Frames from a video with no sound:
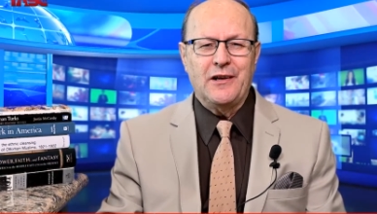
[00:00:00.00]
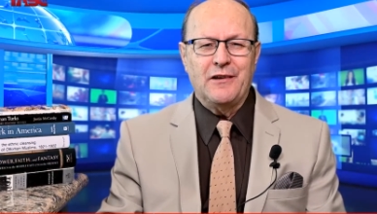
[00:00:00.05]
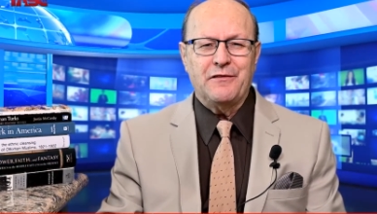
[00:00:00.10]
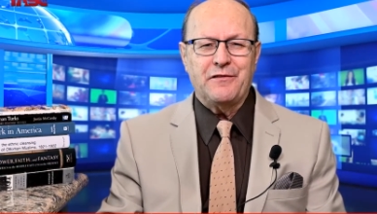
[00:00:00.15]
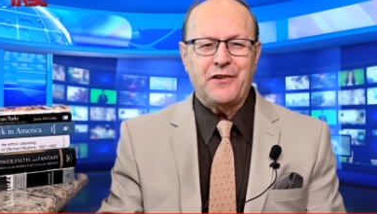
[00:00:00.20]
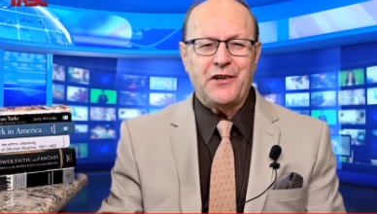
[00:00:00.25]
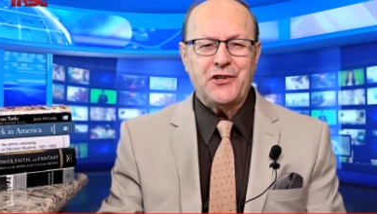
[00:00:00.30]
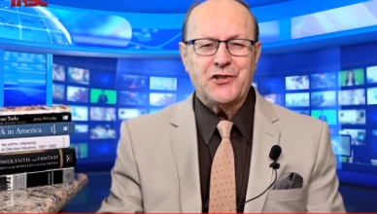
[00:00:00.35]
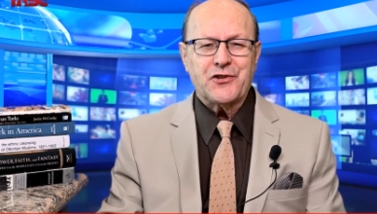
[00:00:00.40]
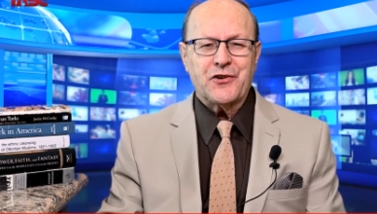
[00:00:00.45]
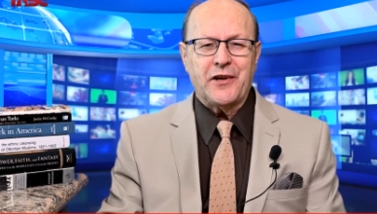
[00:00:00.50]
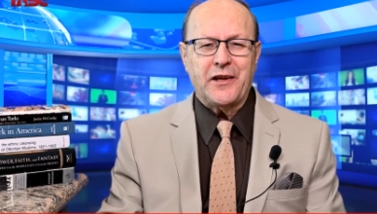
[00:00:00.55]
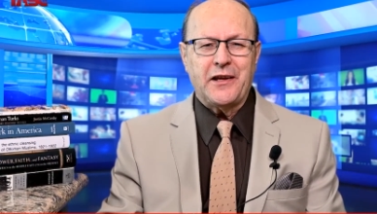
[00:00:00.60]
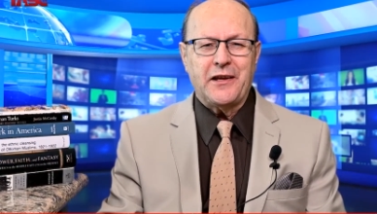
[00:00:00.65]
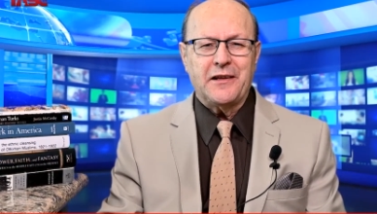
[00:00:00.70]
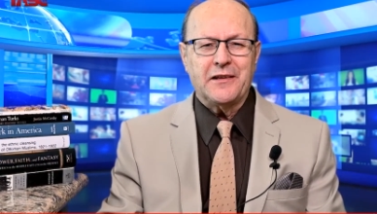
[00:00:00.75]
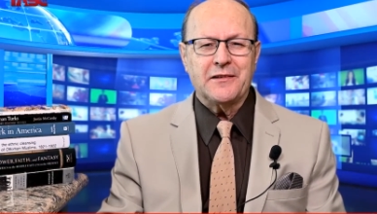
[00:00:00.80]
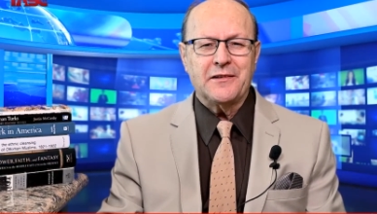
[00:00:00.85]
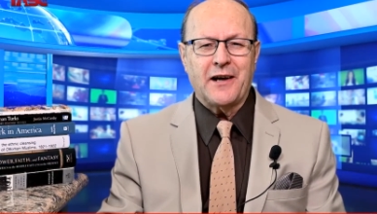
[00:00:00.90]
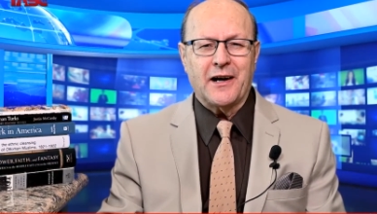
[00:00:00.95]

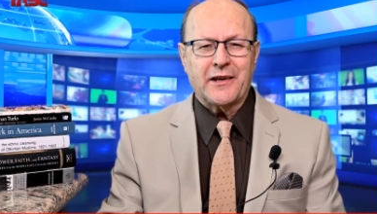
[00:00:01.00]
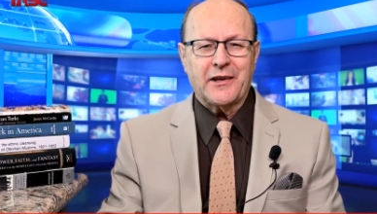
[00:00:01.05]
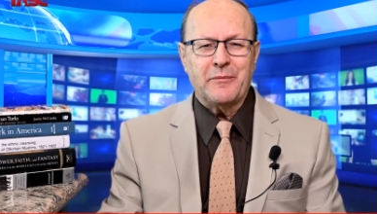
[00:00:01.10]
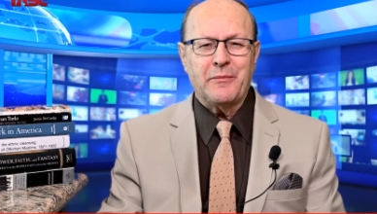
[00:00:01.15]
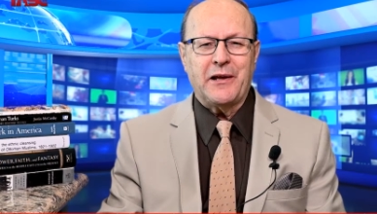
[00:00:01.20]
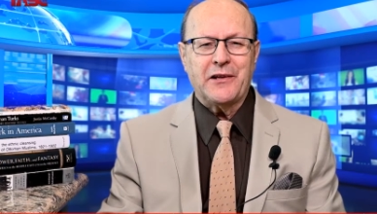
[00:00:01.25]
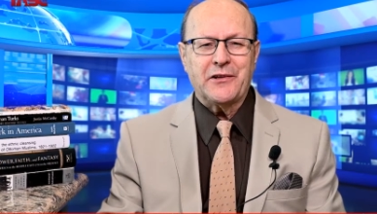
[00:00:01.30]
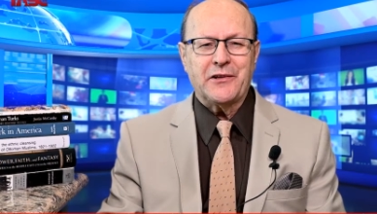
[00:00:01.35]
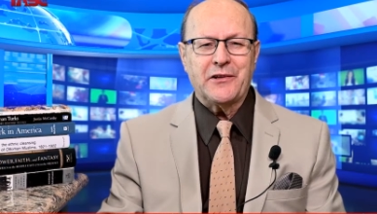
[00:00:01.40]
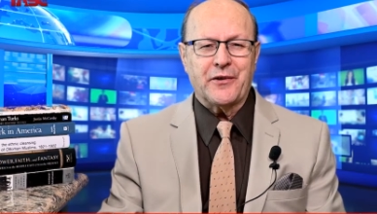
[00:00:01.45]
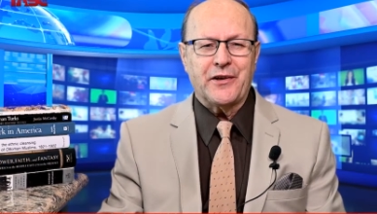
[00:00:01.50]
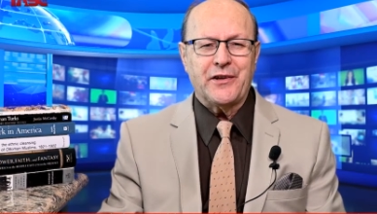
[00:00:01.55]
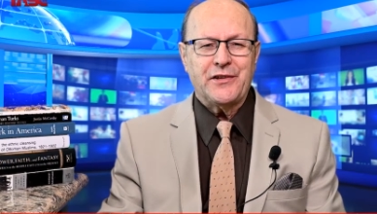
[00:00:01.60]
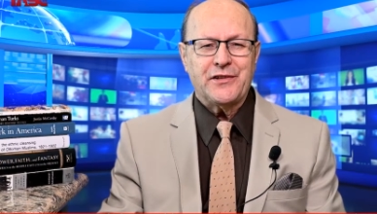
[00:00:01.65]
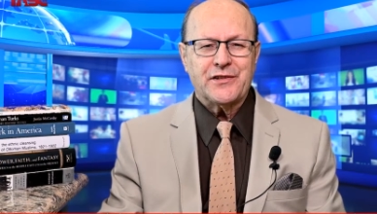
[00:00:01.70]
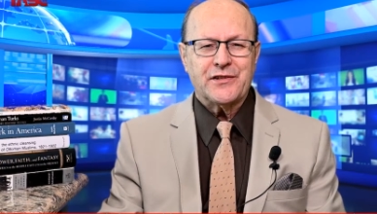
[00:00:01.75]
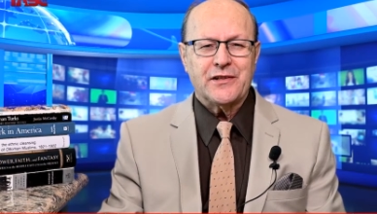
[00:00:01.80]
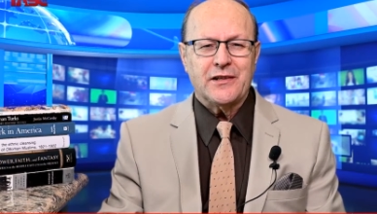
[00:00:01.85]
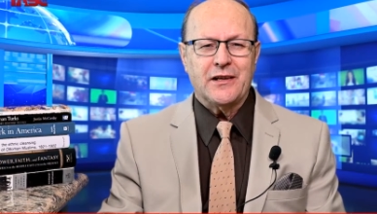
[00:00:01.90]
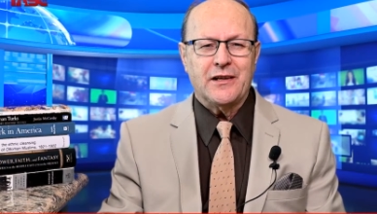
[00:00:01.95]
featuring
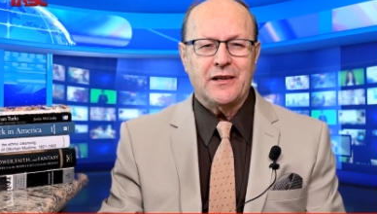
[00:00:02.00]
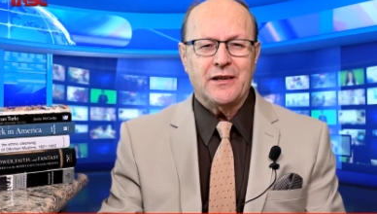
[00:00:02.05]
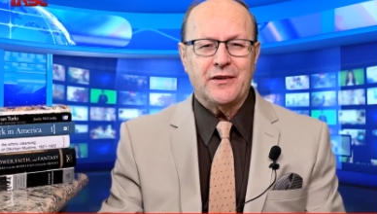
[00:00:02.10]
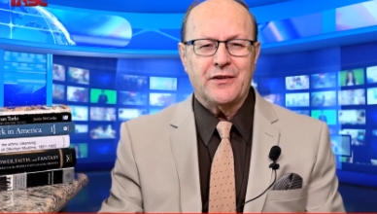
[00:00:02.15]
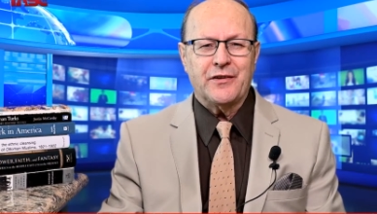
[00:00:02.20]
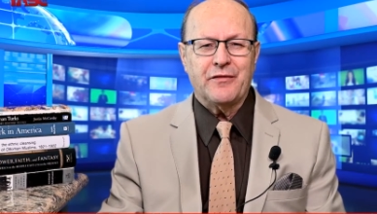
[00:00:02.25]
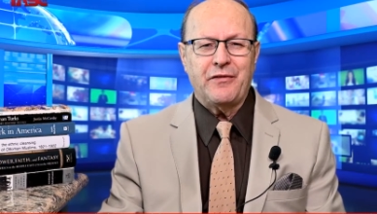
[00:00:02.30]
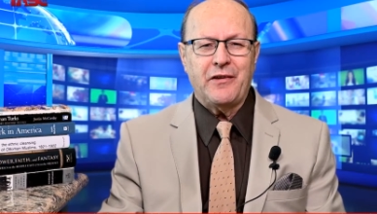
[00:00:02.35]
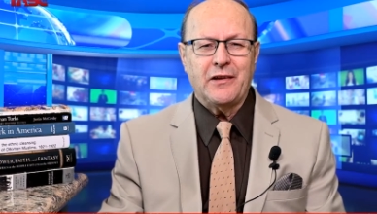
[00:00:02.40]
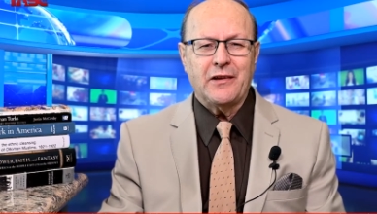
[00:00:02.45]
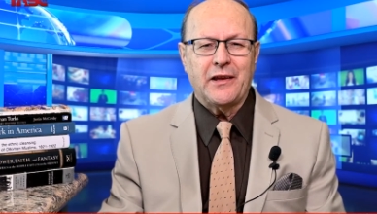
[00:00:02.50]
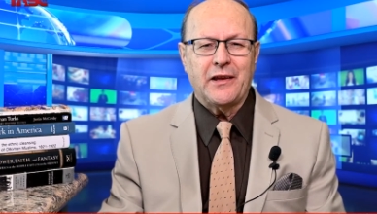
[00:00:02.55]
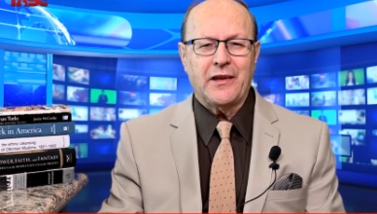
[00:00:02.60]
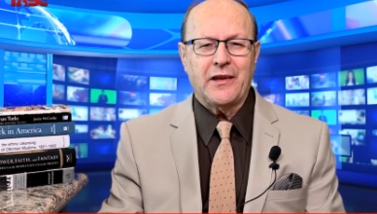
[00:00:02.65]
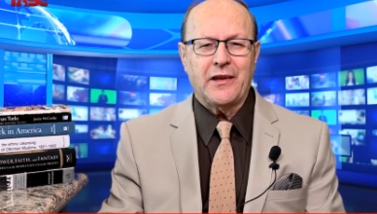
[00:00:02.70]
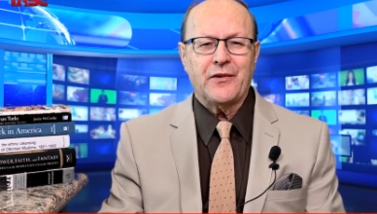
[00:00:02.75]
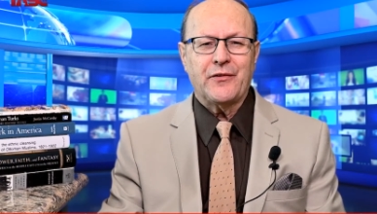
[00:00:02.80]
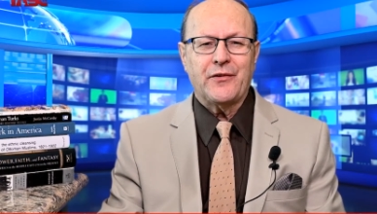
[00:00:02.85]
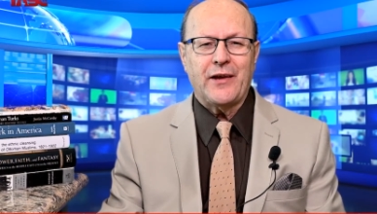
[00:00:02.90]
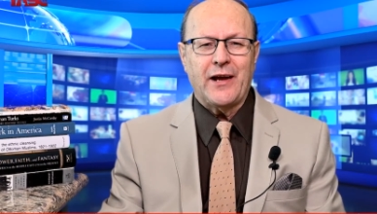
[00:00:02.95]
documentaries revealing
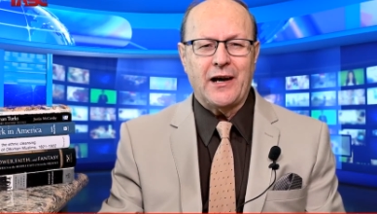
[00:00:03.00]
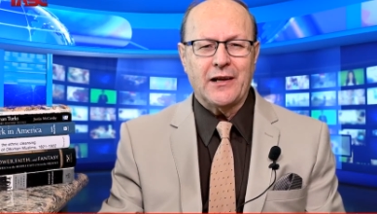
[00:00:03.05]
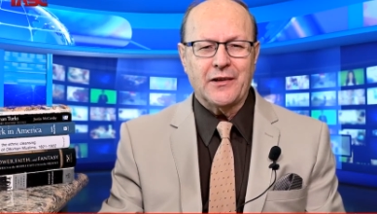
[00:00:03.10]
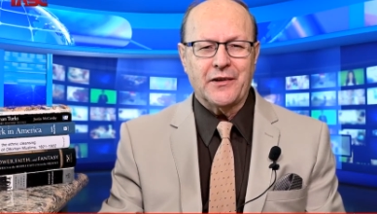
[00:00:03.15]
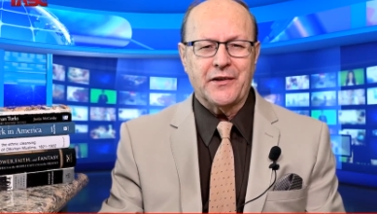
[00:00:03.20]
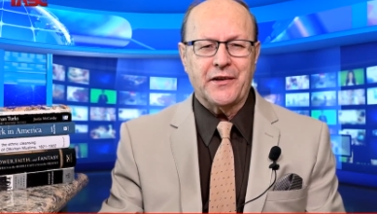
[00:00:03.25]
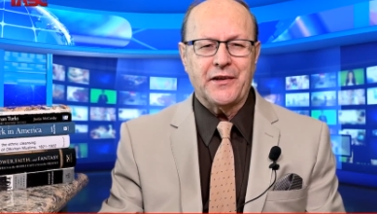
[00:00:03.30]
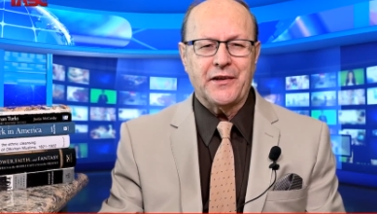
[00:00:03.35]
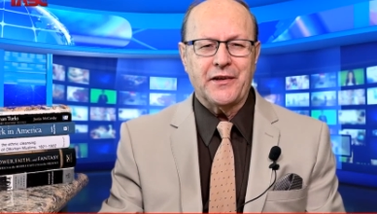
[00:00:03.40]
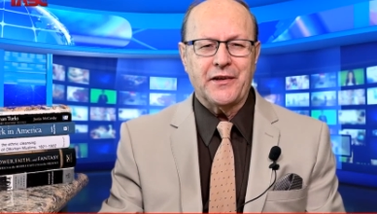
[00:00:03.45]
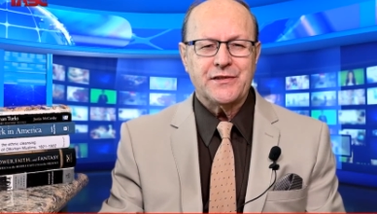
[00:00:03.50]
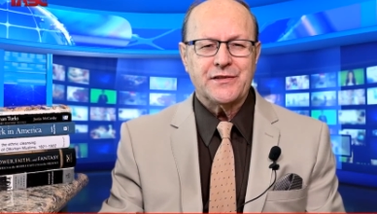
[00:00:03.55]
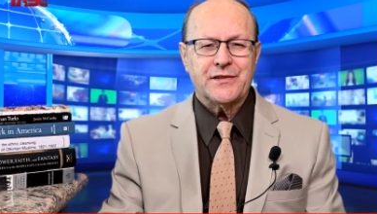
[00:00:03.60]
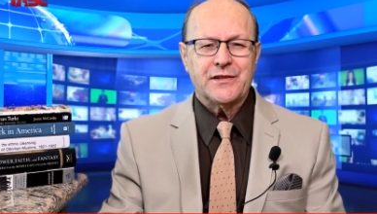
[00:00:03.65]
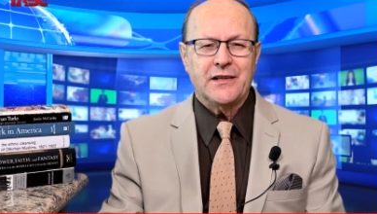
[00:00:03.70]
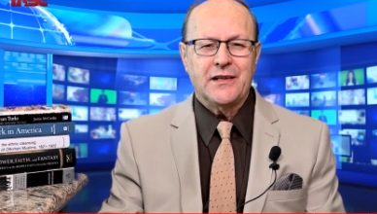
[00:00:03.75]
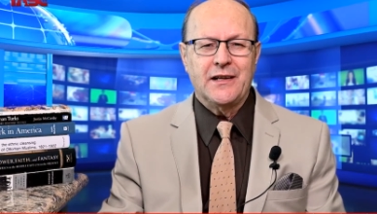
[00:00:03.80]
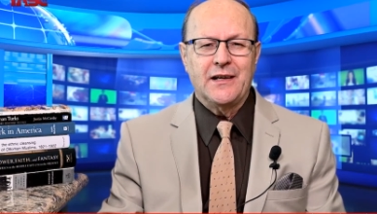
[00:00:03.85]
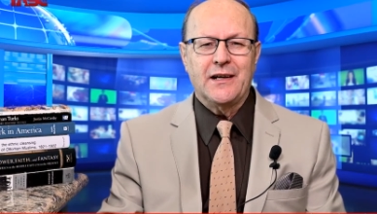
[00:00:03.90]
the realities